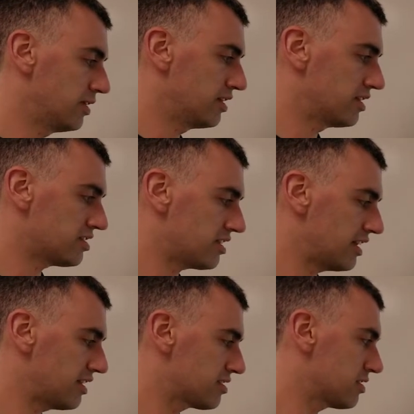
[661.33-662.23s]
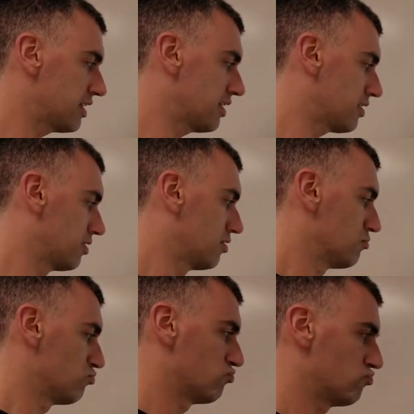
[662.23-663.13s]
in this case, like
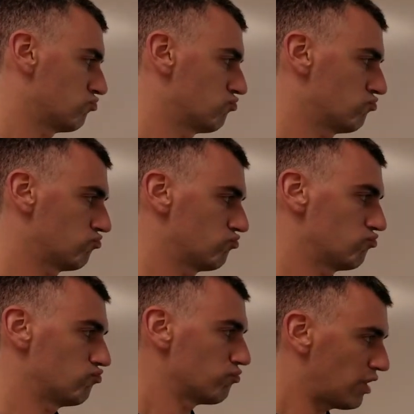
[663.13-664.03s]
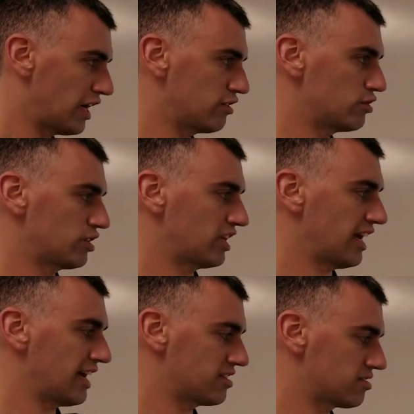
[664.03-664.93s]
hydrogen
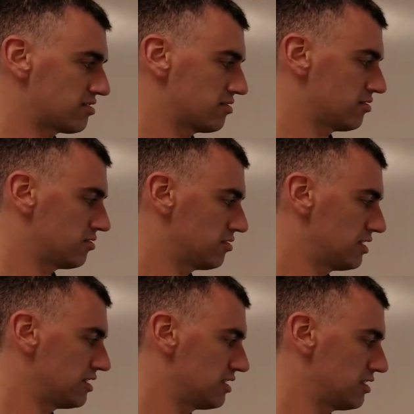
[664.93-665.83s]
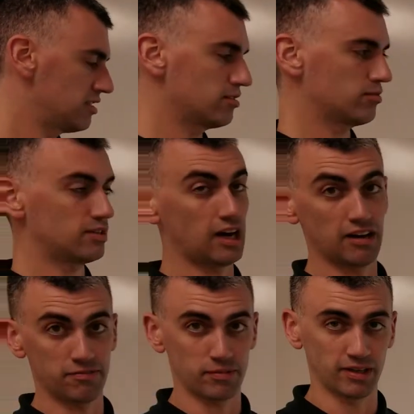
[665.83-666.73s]
gas,
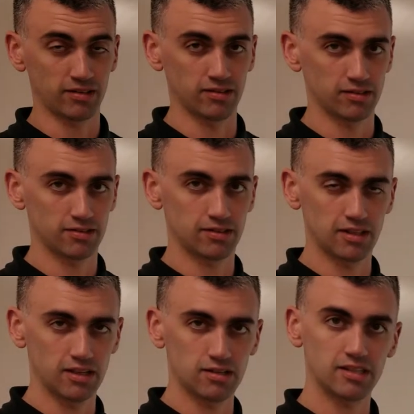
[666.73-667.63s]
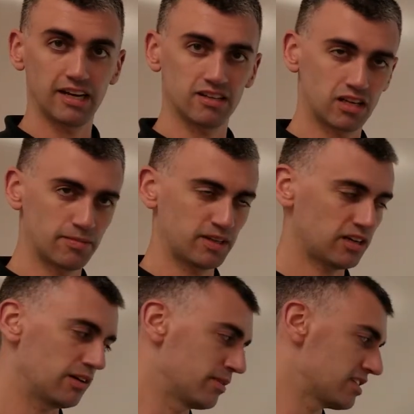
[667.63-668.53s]
Hofbrinkel, the diatomic
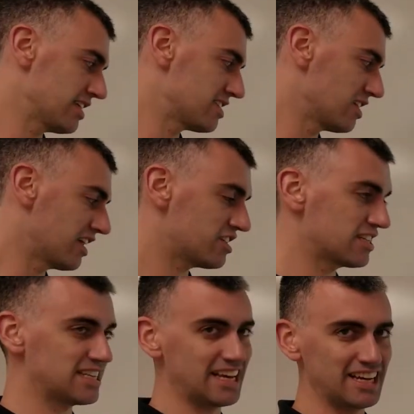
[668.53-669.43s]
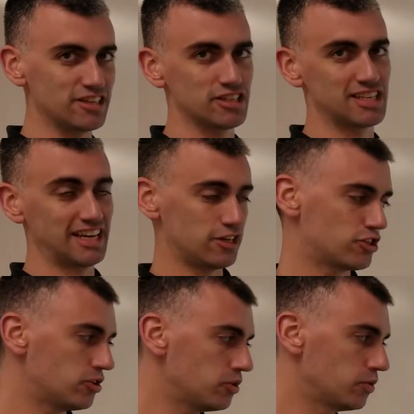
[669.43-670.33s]
elements, it's not just H, it's
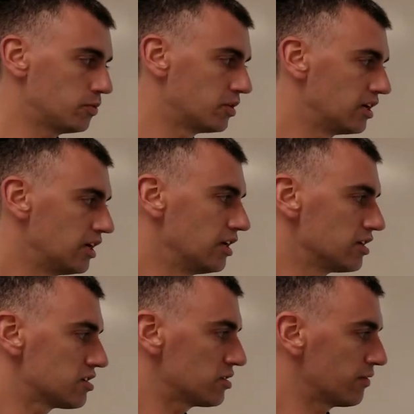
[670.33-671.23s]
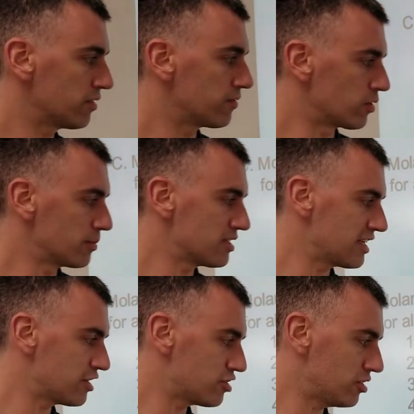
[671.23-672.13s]
H2. So if the formula is
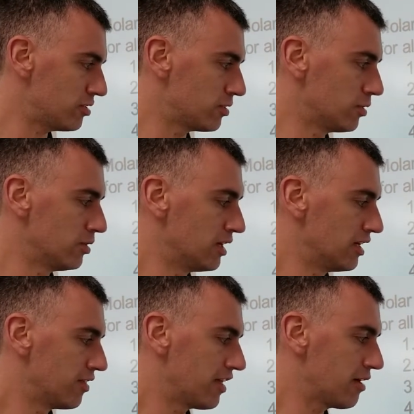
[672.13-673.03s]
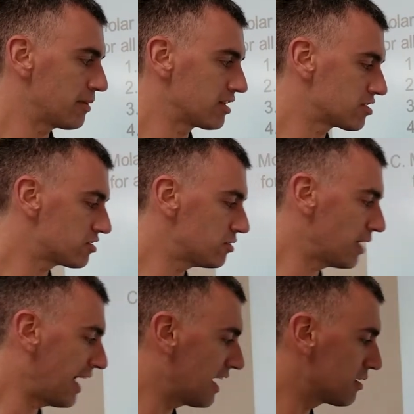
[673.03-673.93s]
H2, that means 2
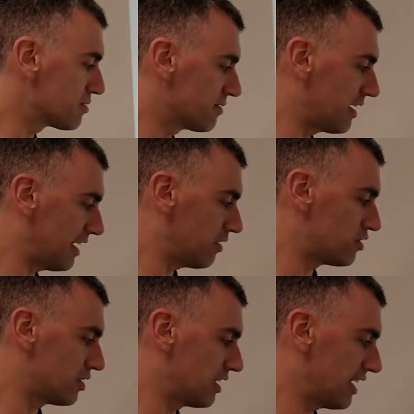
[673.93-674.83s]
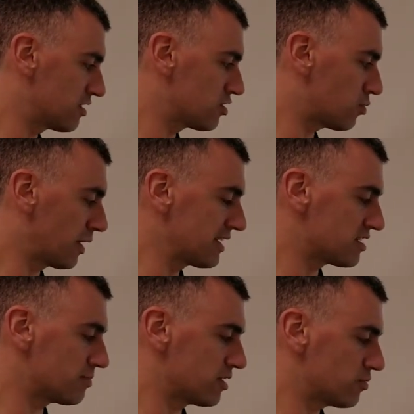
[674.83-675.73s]
atoms of hydrogen has twice as
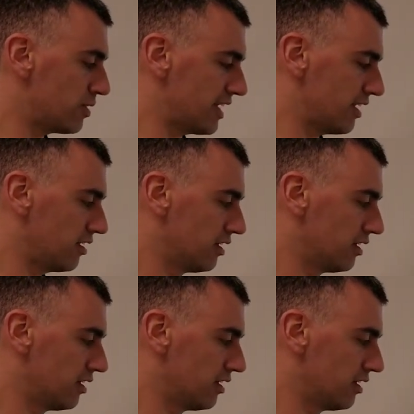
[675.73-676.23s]
much weight.